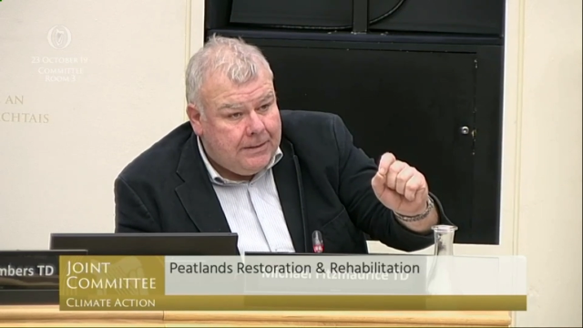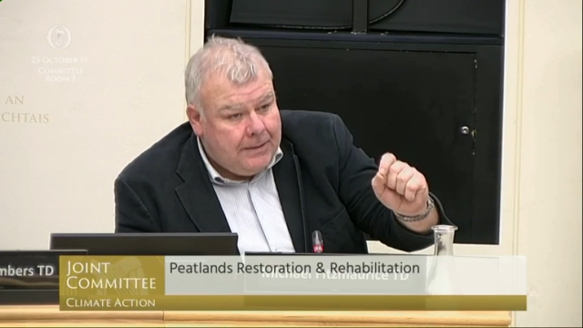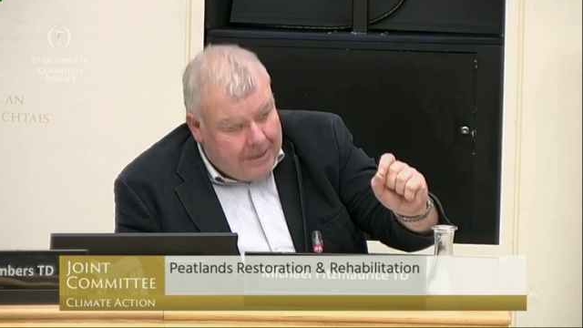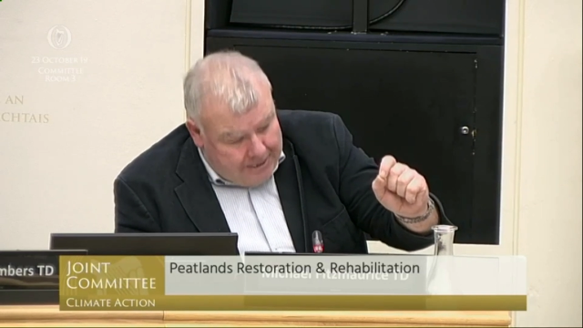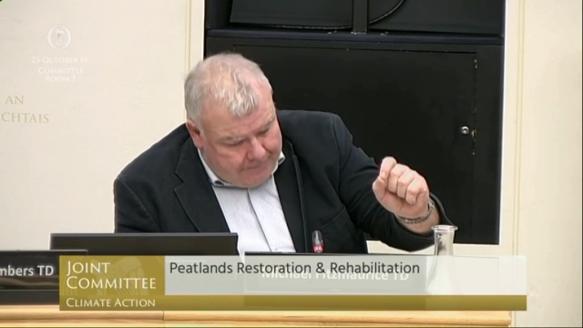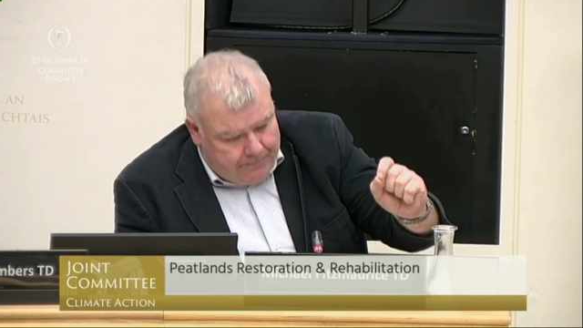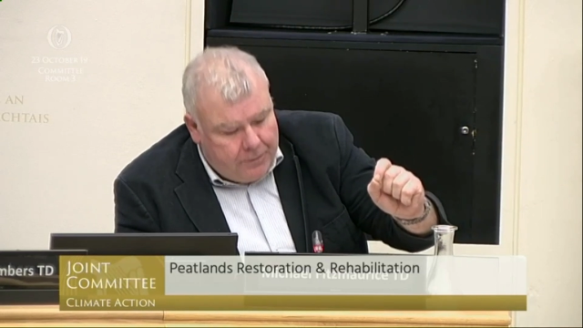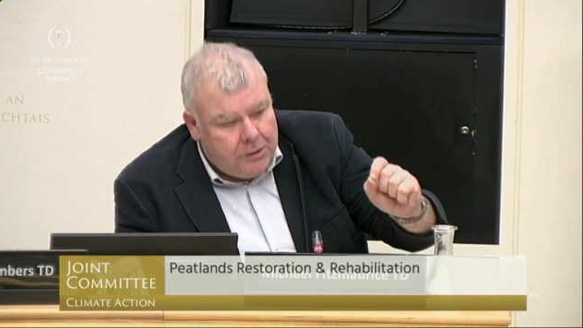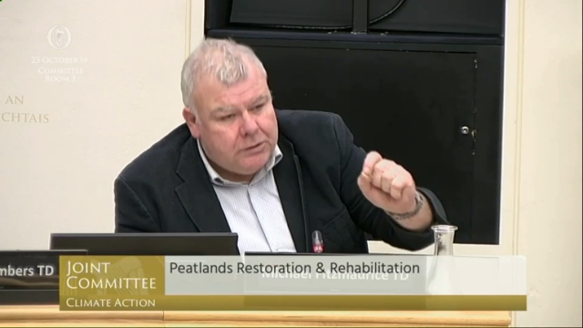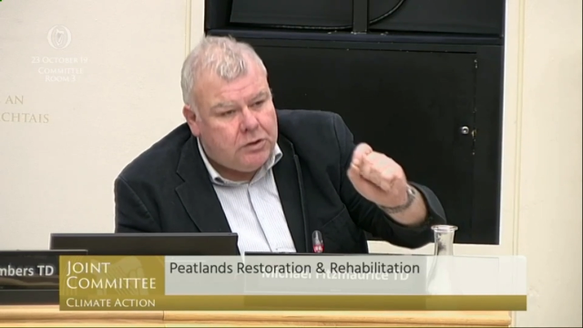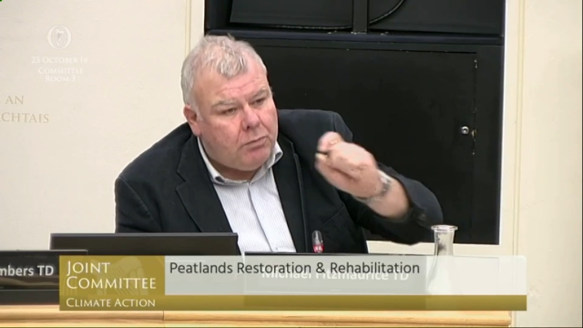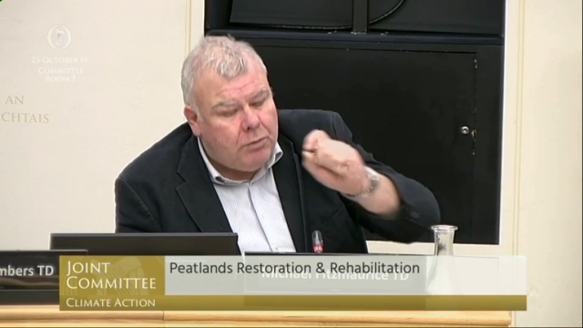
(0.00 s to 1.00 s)
Yeah.
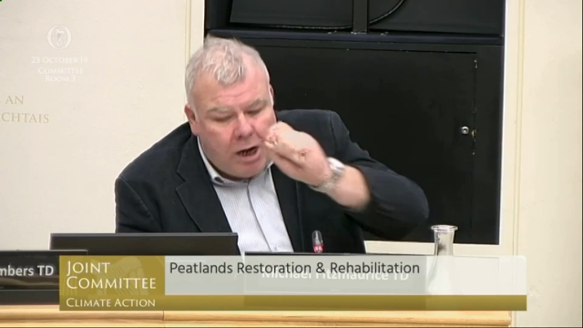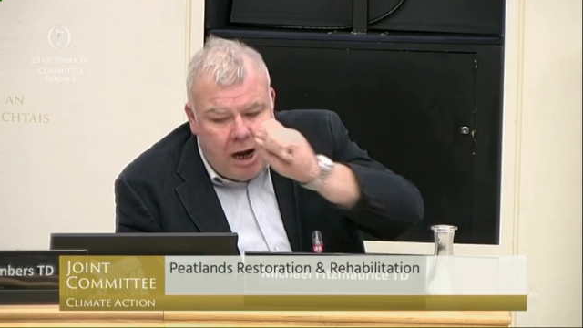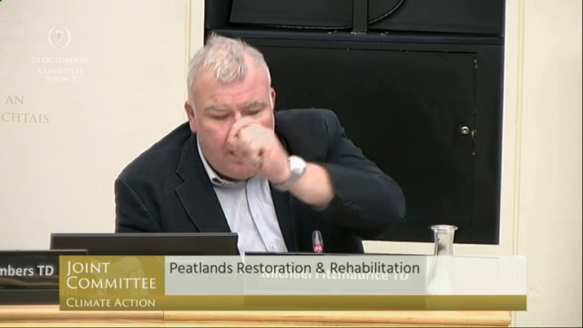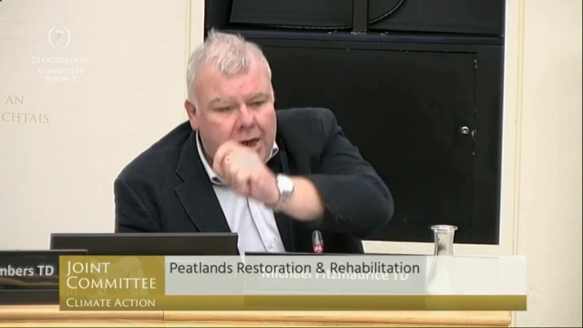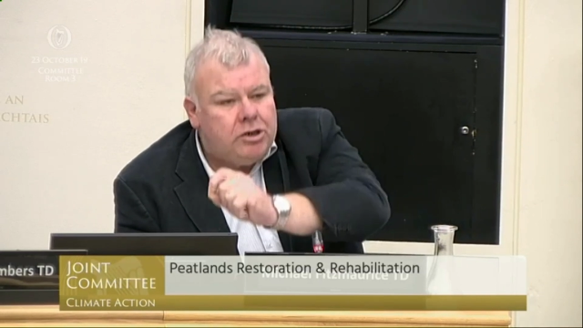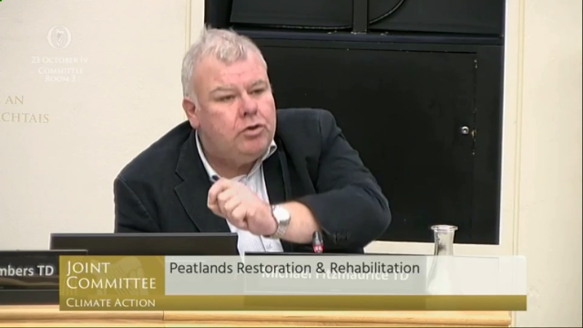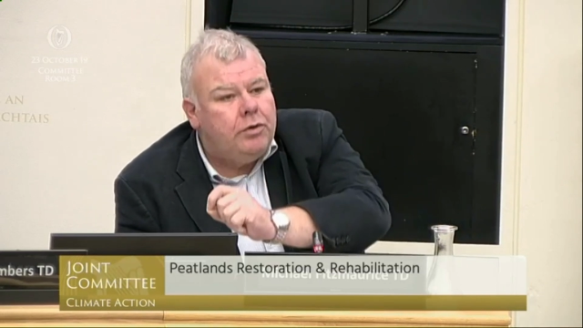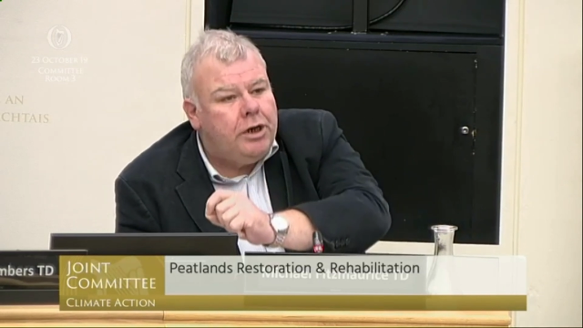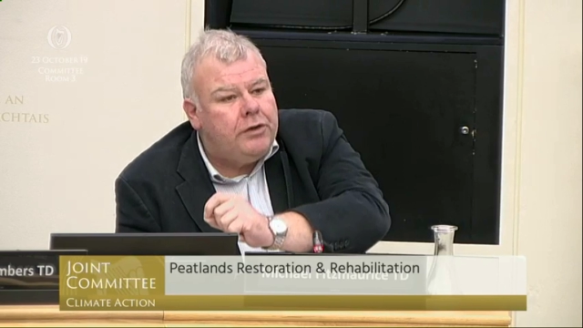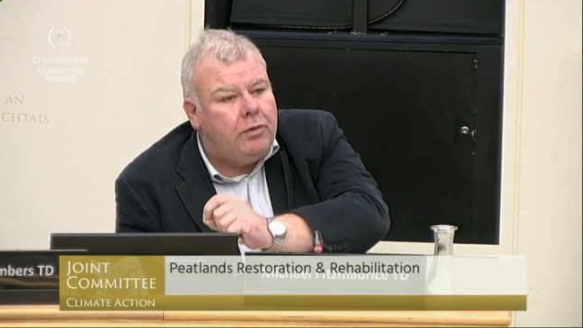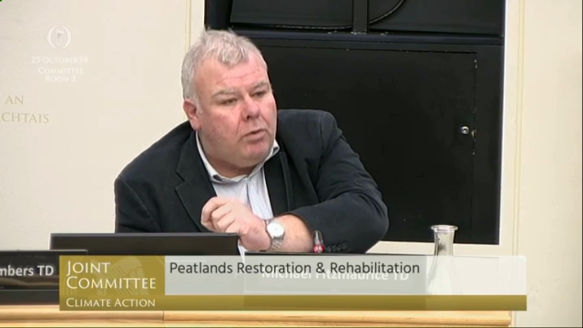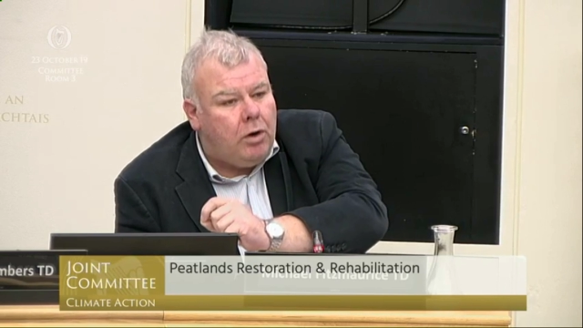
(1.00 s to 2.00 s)
So we're gone on to
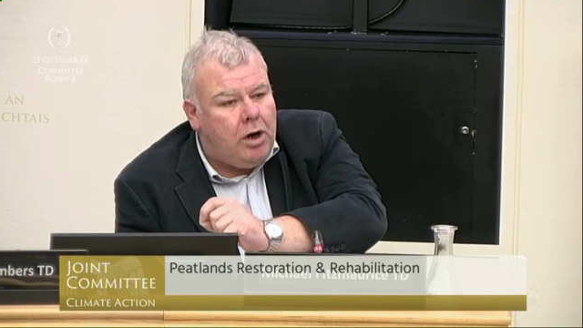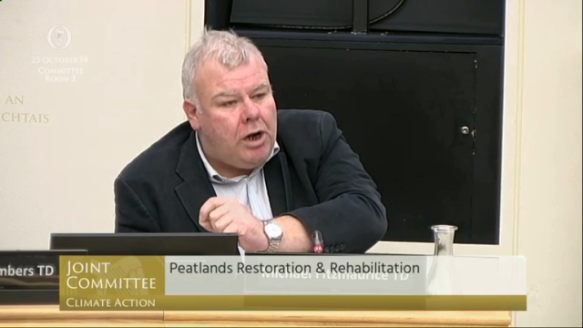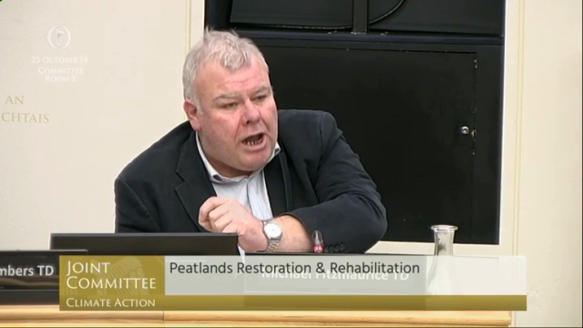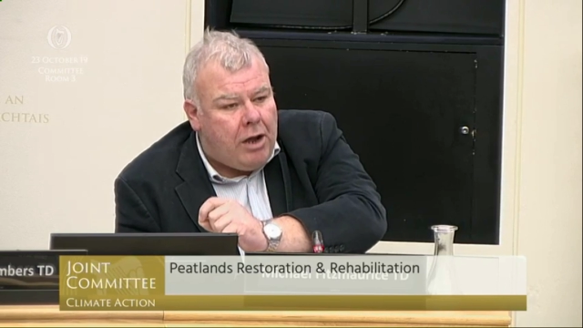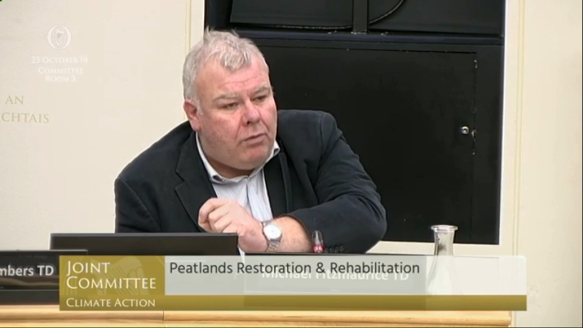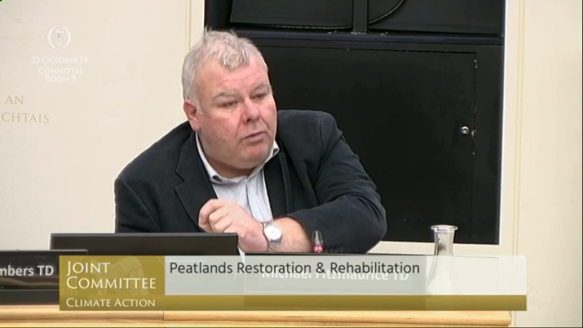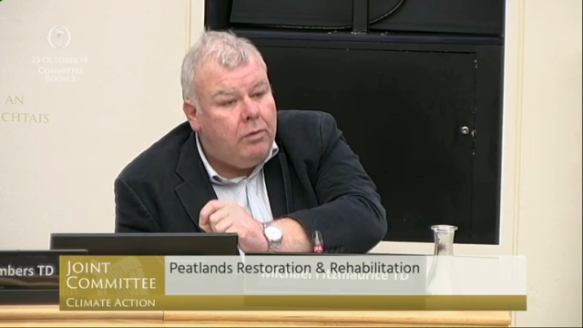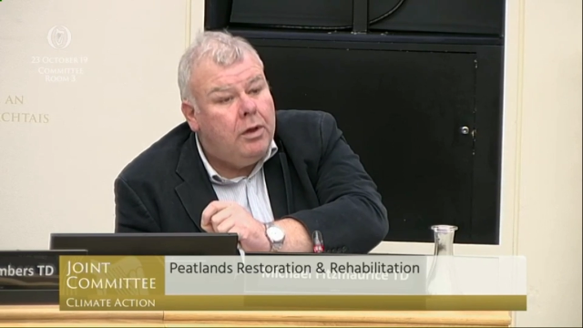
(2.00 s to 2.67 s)
another world now